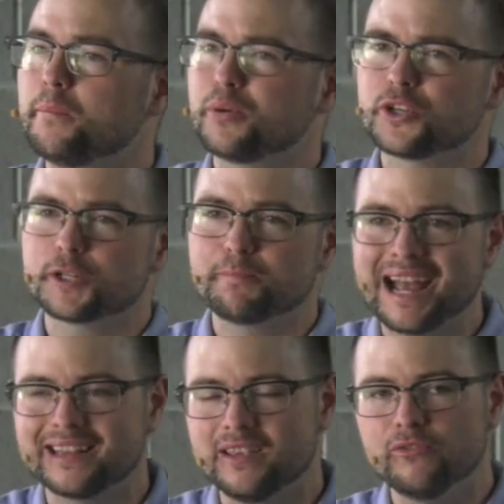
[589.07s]

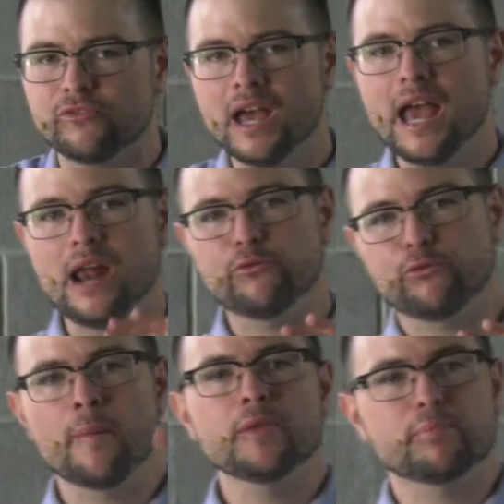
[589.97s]
perspective and
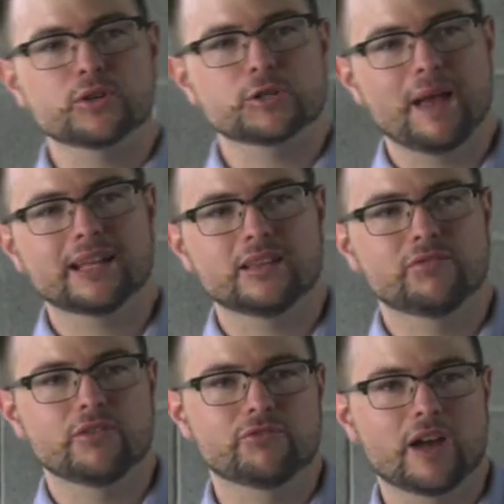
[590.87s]
from the
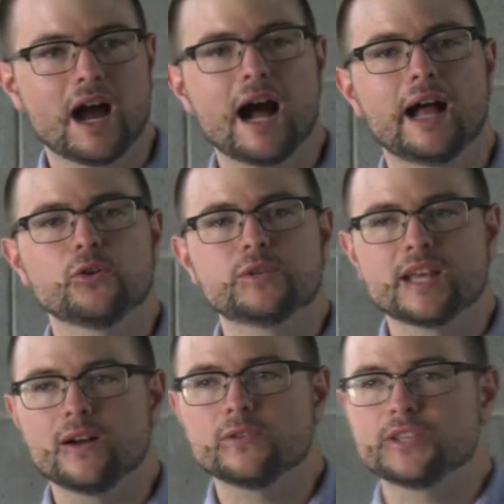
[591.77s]
perspective of God, who
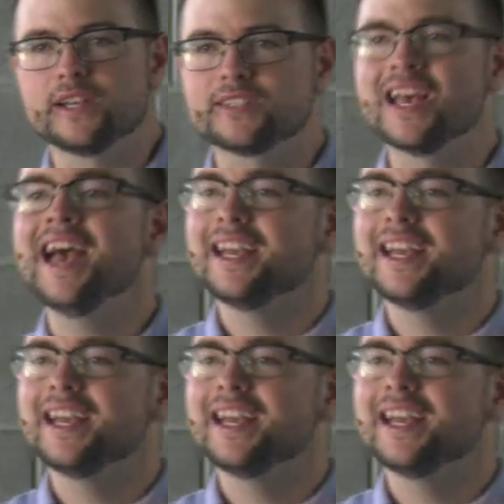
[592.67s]
tells us,